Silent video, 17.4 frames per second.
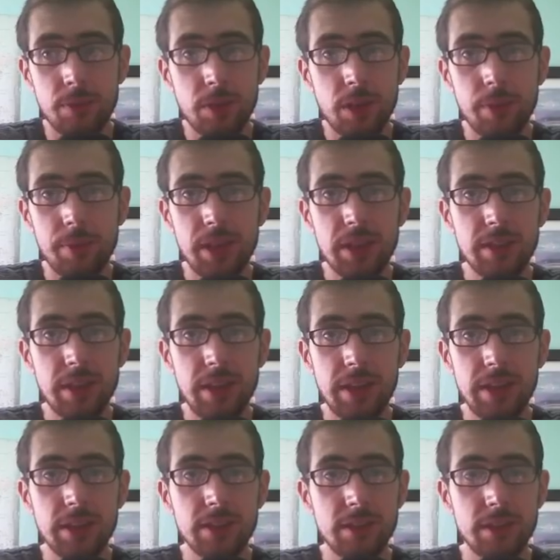coming into
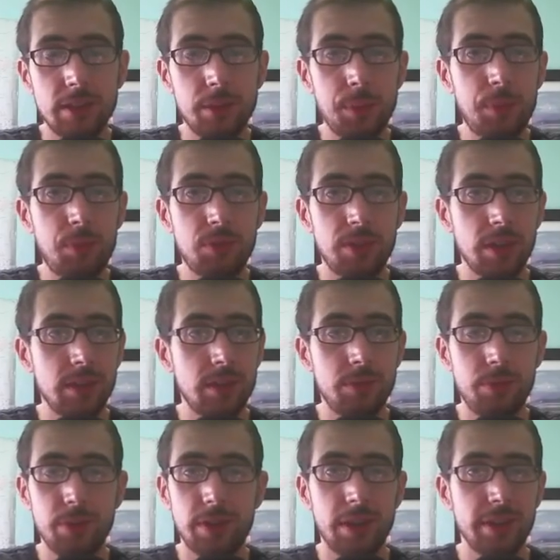Linux is going to be
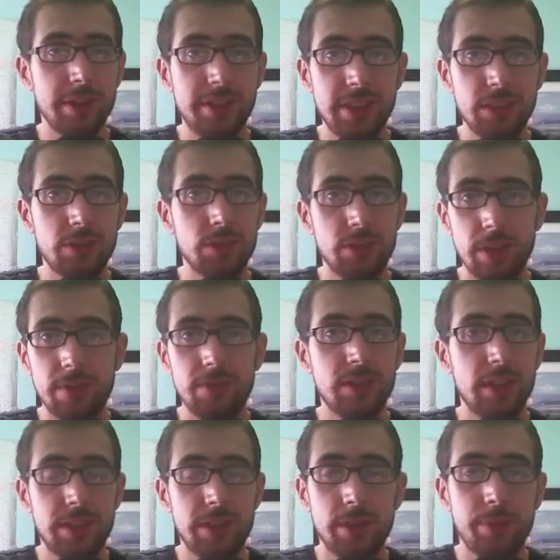presented with like 6 or 7
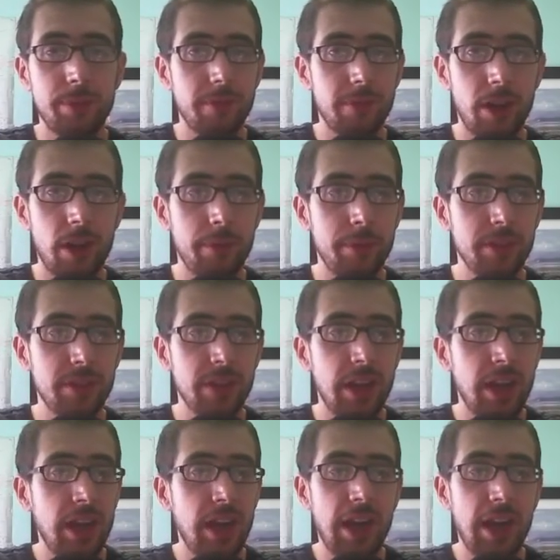desktop environments,
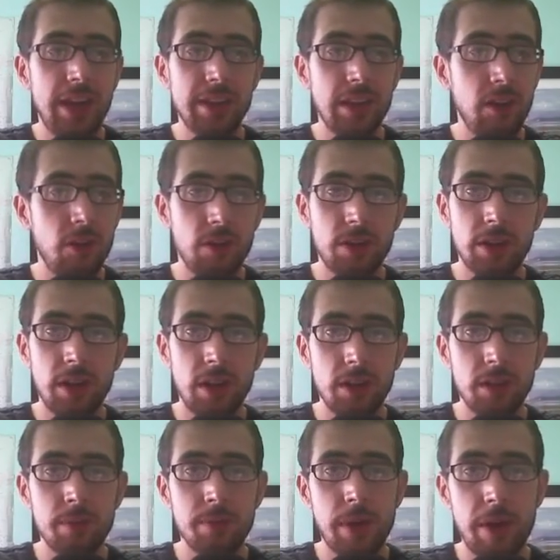and they're not going to
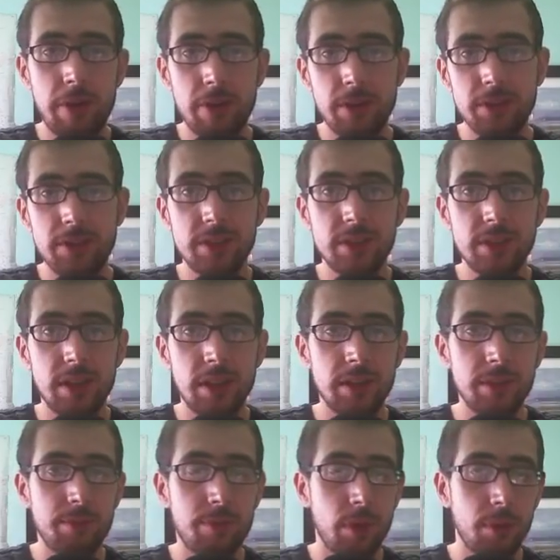know the merits
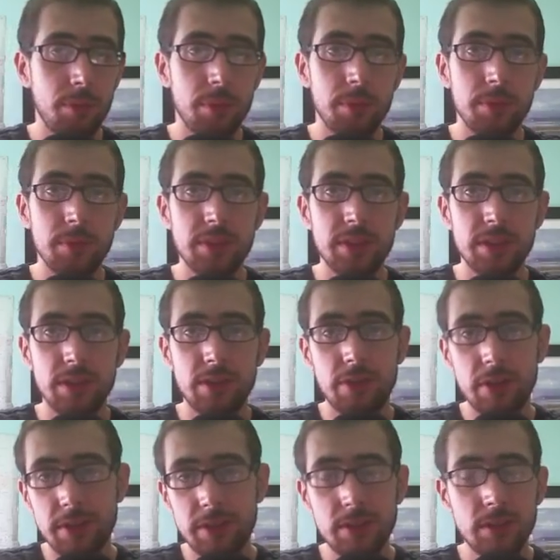and problems and
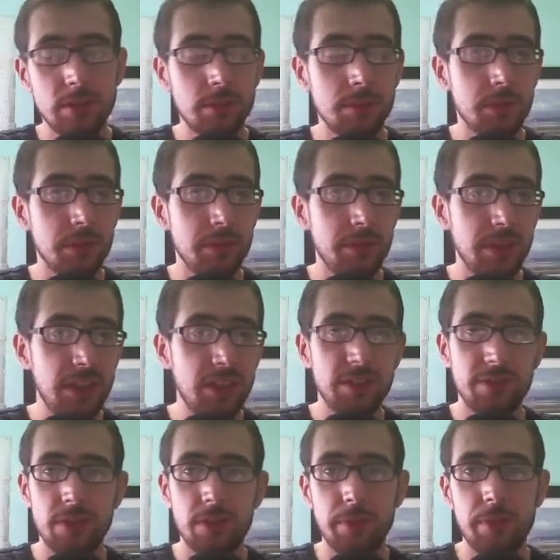criticisms of each
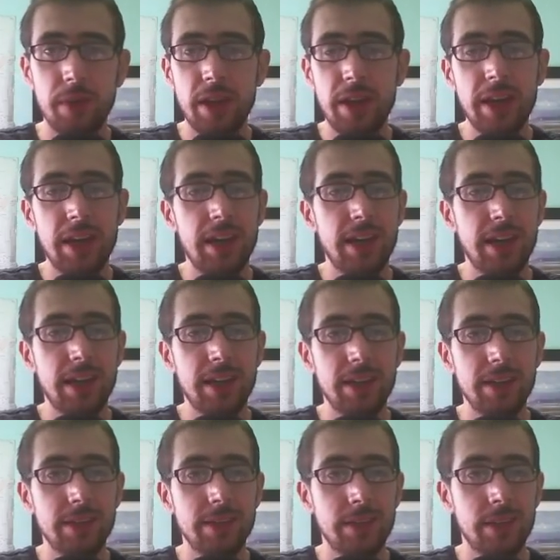of them.
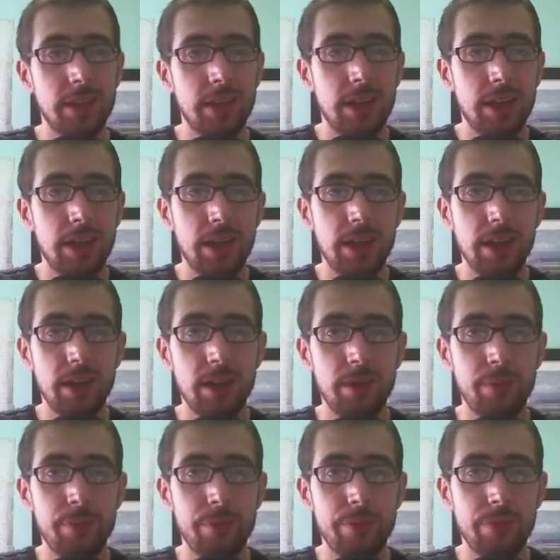And
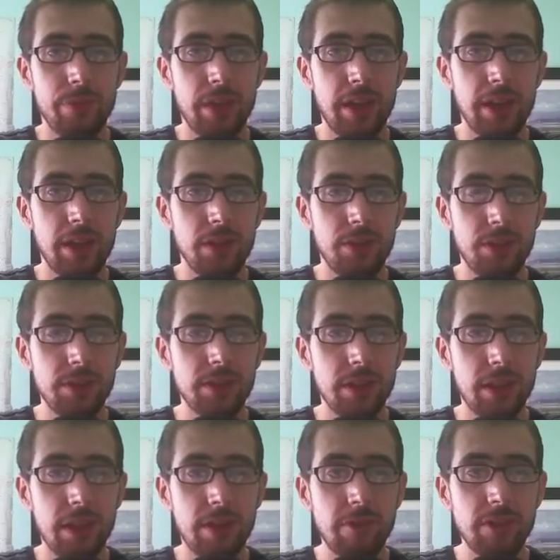I think that
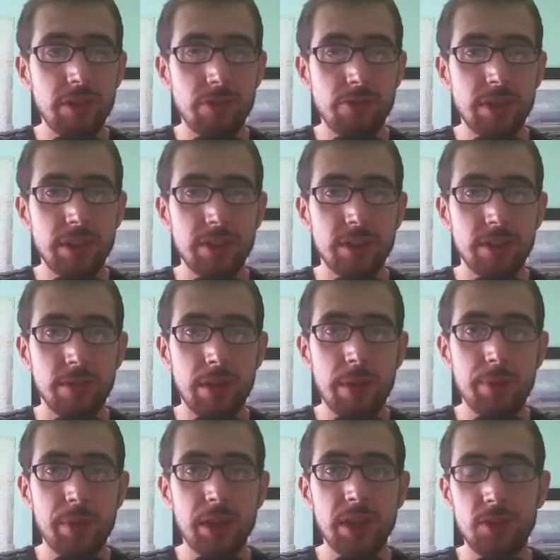there is a risk of
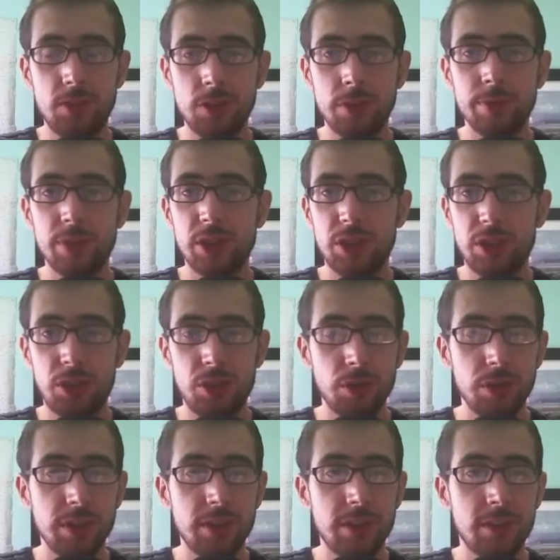there being too much
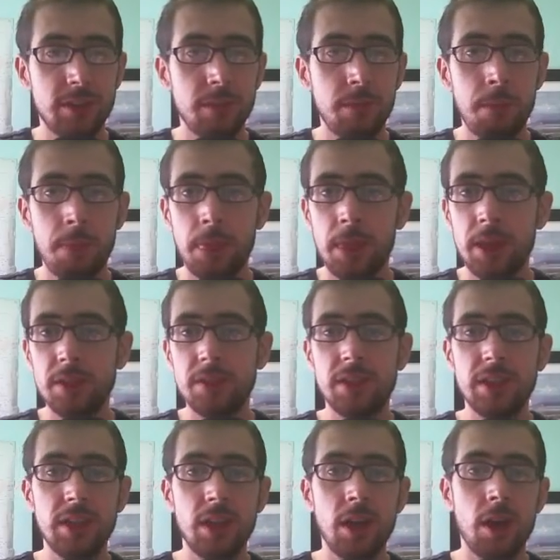choice. You
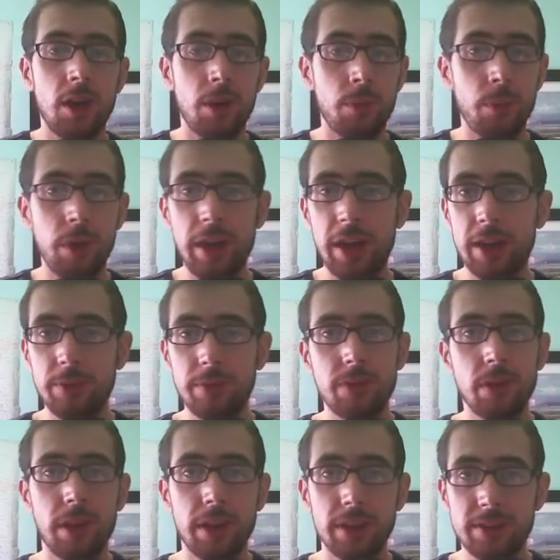see, on one hand, we've
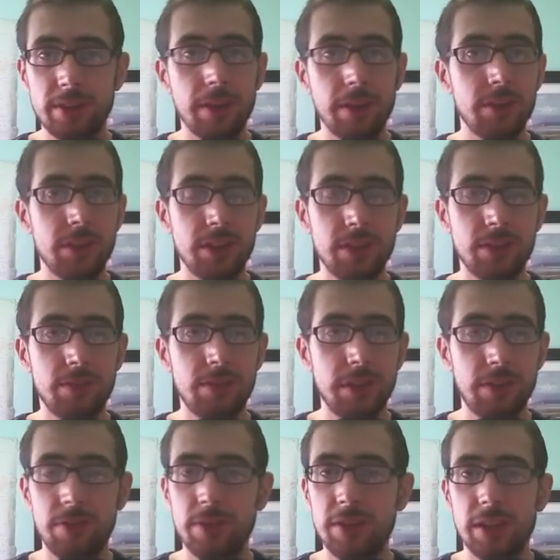got like 7
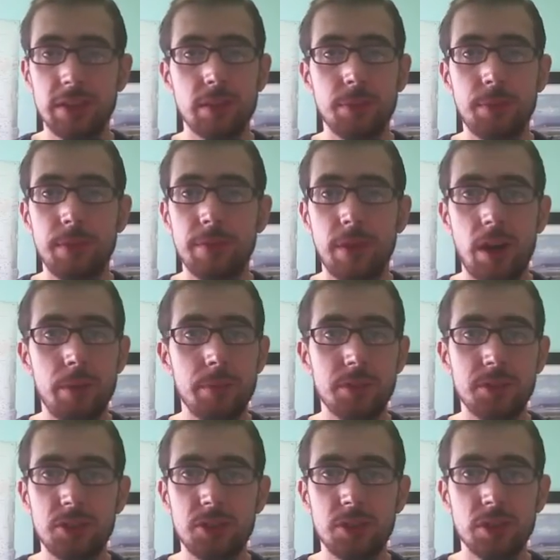different desktop
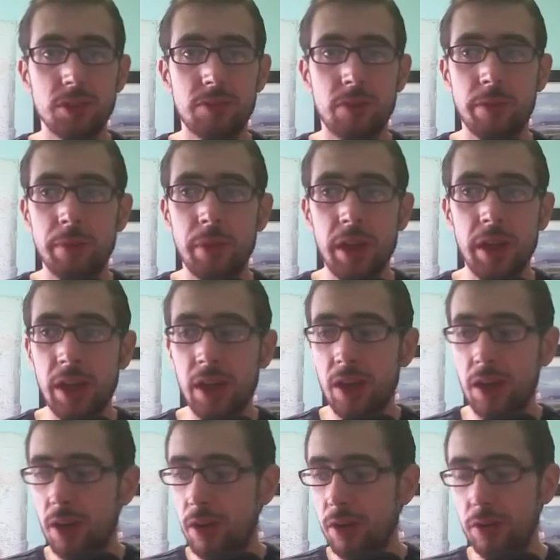environments to choose from.
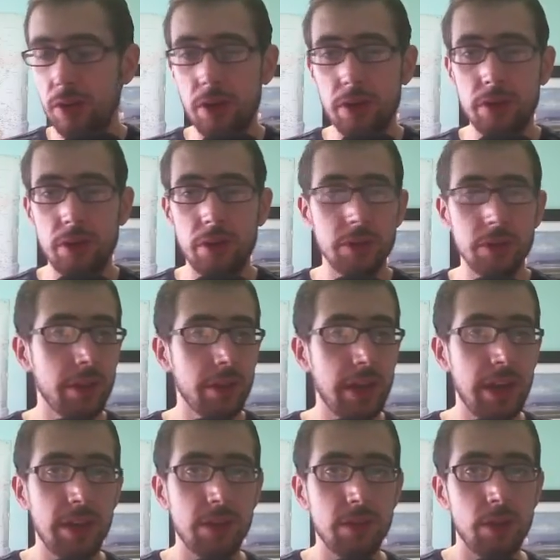On the other
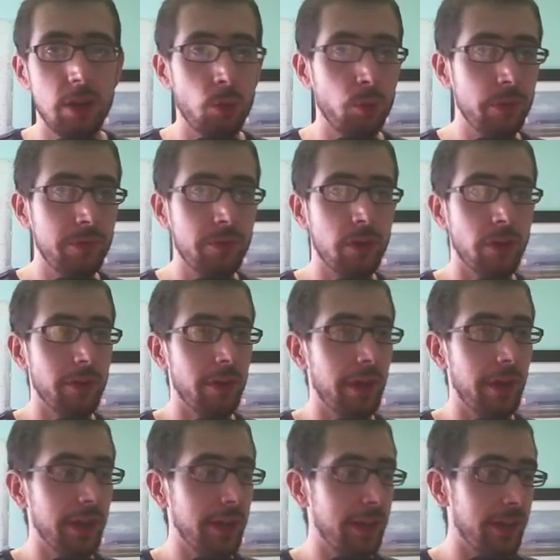hand, we've got
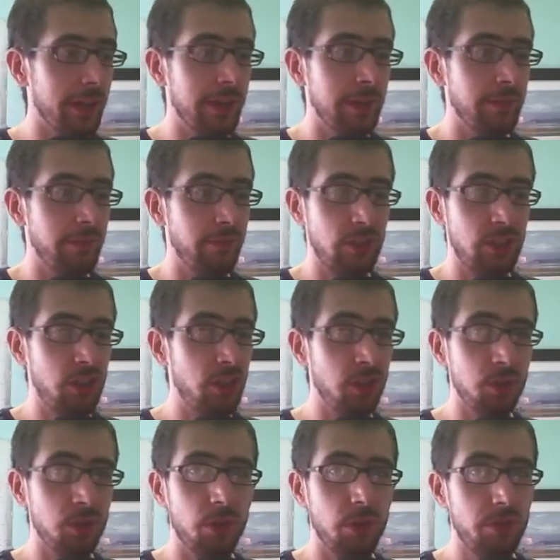like
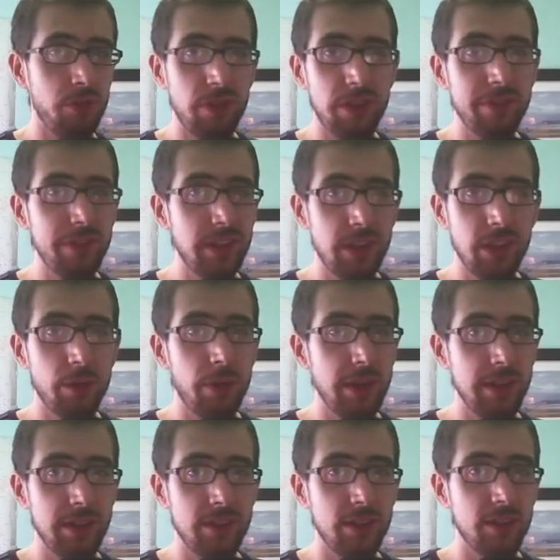2 or 3 video
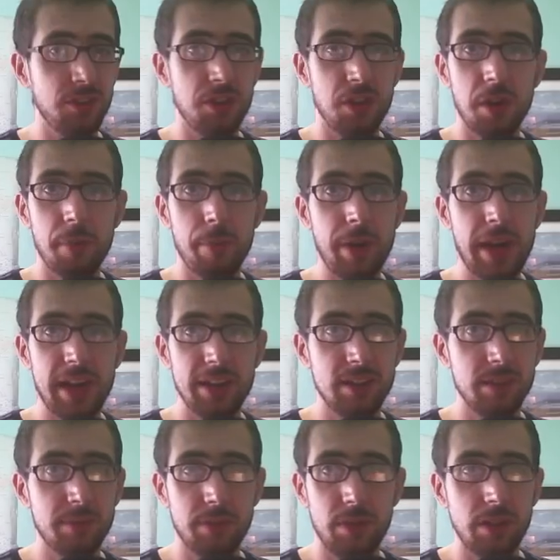editors that are
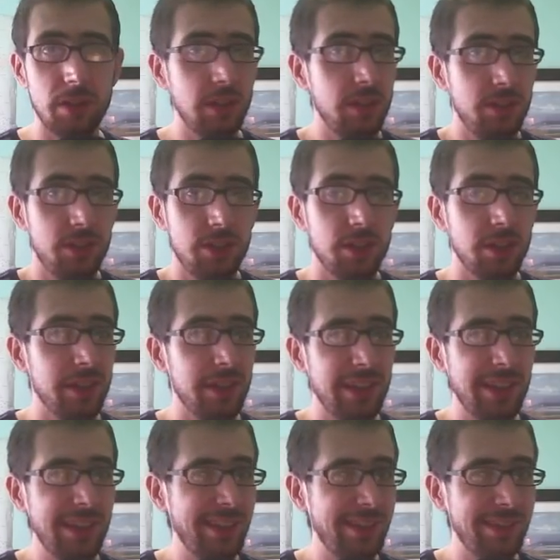passable and
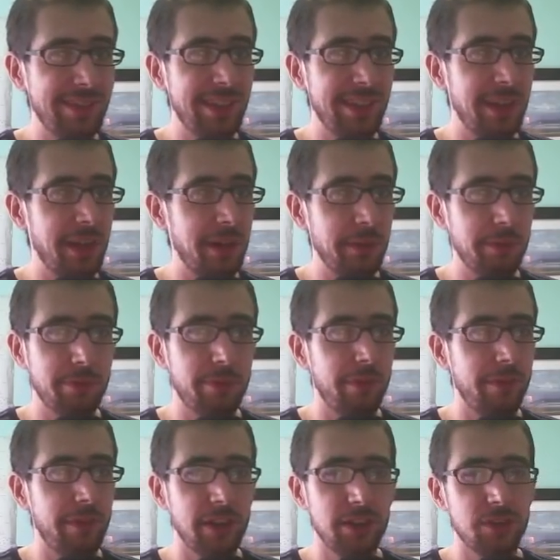certainly,
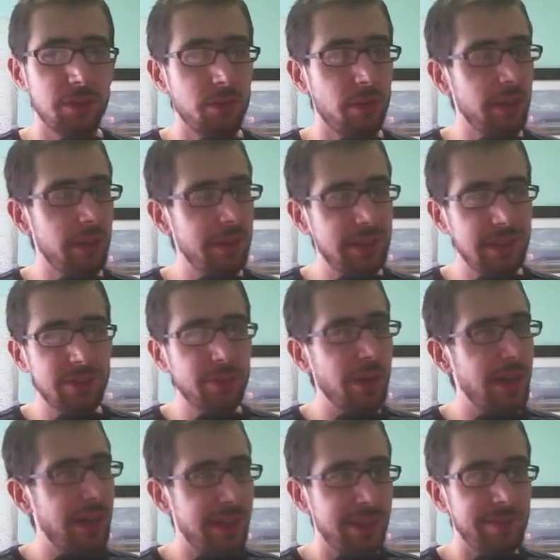professional quality.
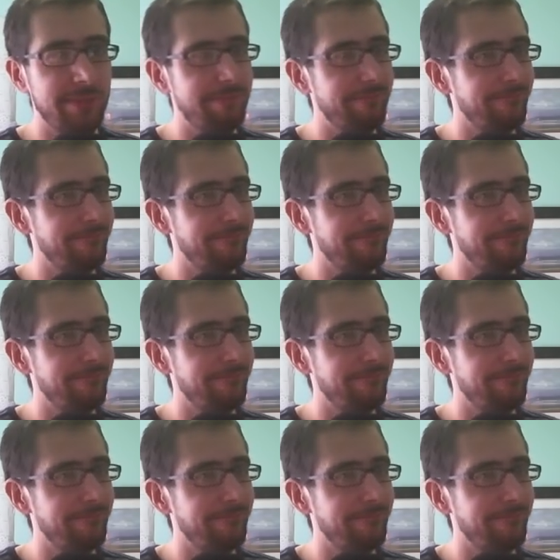Well,